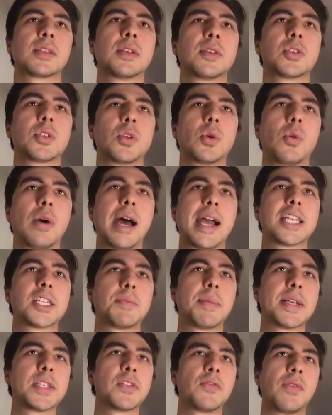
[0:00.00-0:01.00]
So I
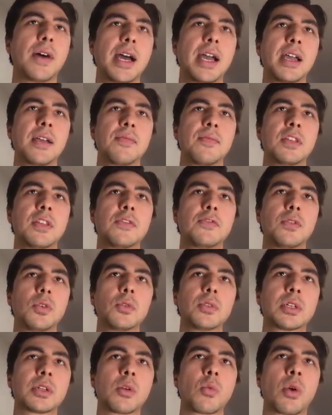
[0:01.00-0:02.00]
specify the
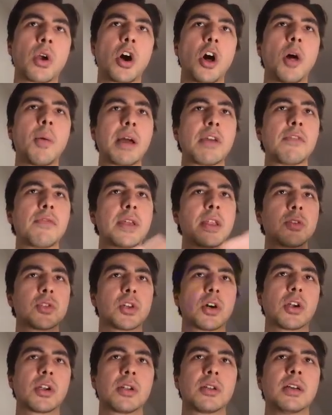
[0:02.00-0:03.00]
folder where all my videos
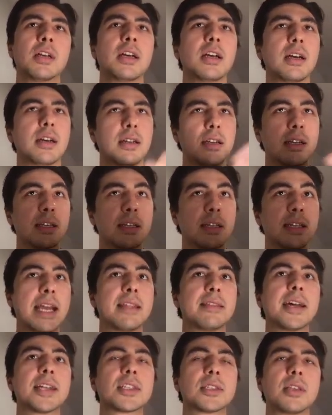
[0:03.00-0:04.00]
are. Again,
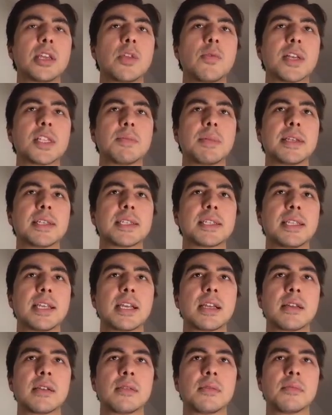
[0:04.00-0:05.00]
that's the USB
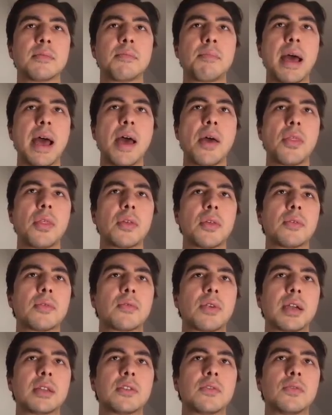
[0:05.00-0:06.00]
stick path,
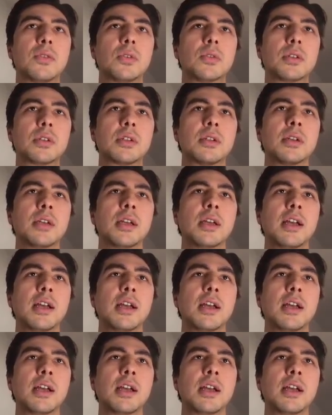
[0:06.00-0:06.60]
right, the folder.